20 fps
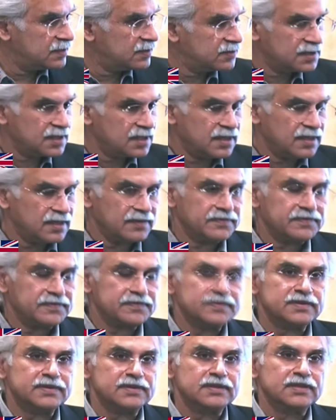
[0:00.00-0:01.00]
yourself,
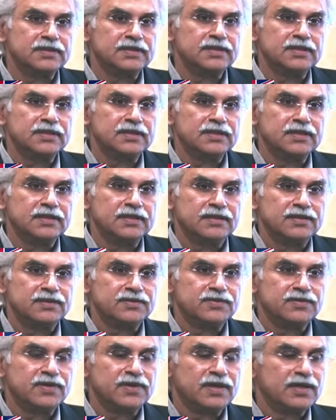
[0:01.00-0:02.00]

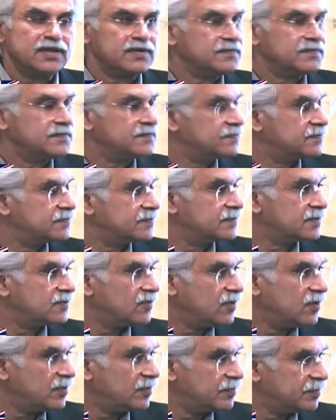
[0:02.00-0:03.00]
you have
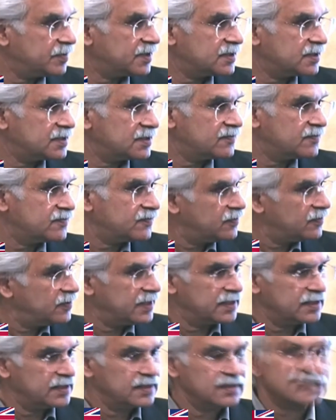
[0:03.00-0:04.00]
cooperated
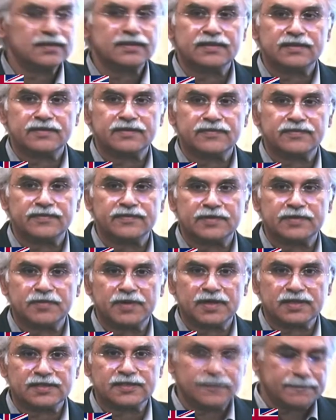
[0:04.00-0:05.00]
fully with
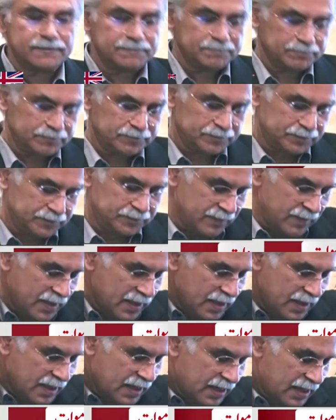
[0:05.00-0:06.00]
Pakistan,
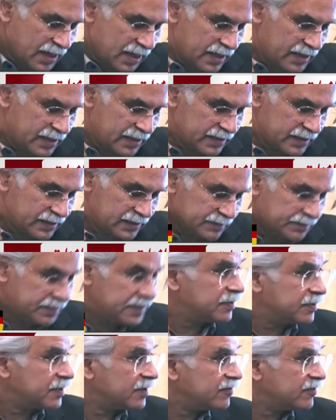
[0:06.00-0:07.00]
and
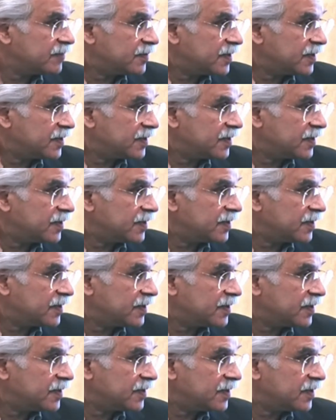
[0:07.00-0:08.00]
people of Pakistan
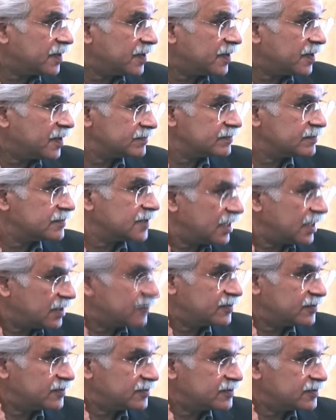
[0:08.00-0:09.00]
are very
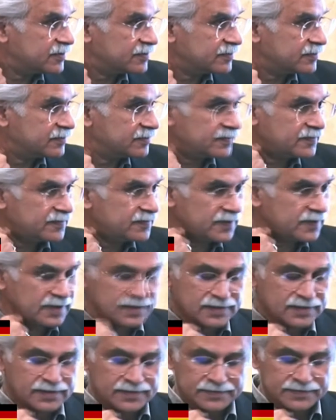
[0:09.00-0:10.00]
thankful to you for
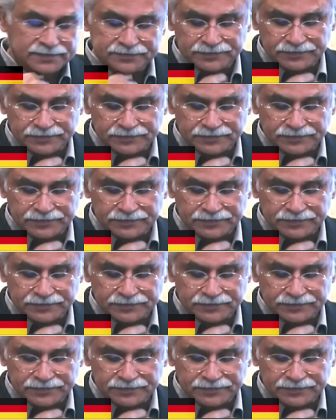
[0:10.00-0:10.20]
this.